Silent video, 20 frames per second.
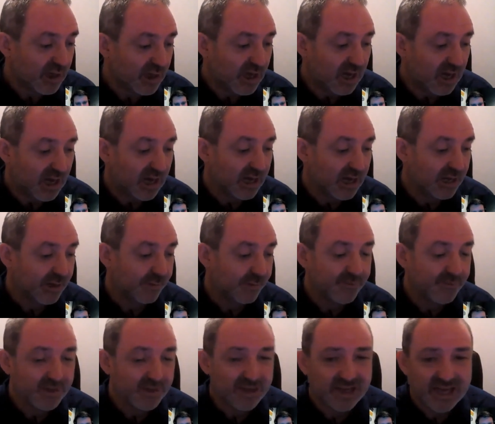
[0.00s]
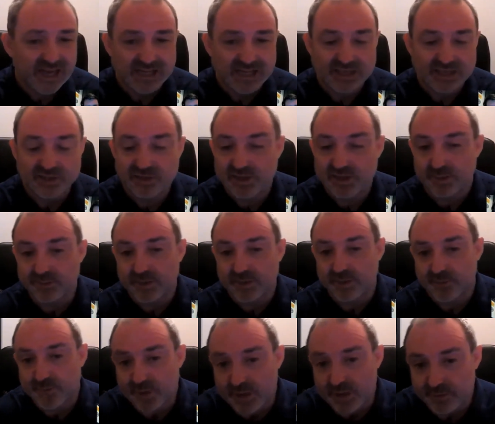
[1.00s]
And it
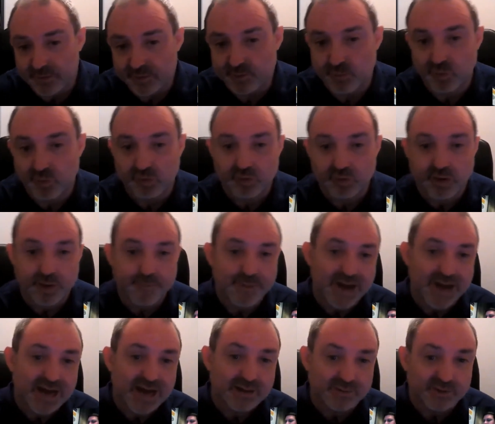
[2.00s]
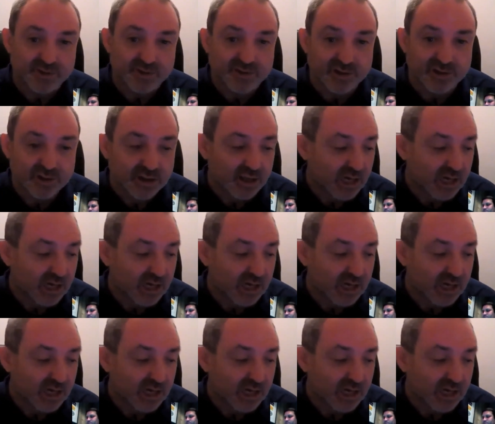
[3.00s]
sometimes becomes more apparent